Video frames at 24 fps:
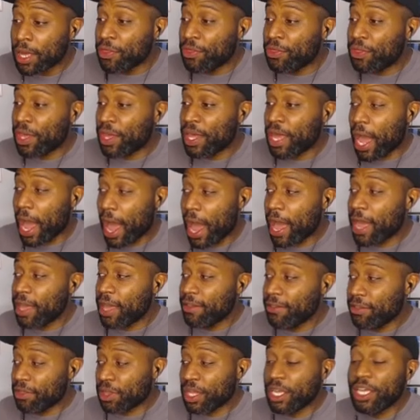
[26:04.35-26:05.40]
that I
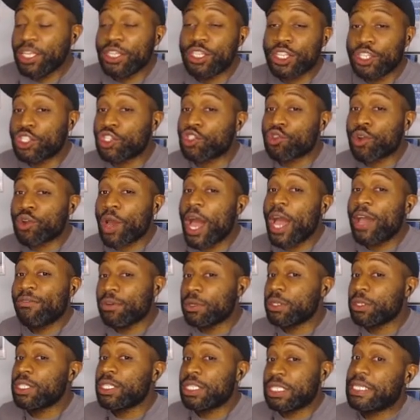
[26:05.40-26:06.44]
think the
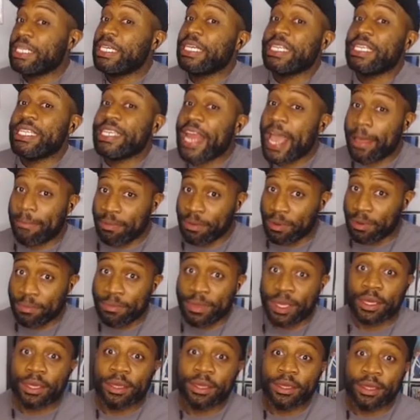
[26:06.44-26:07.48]
driver is kidnapping
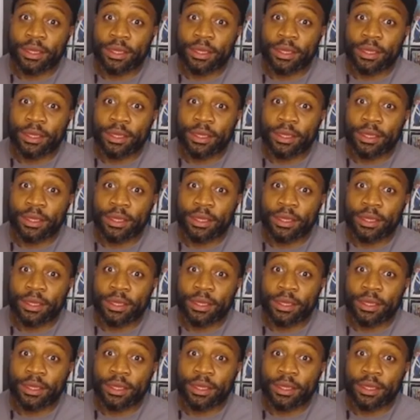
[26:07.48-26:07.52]
me.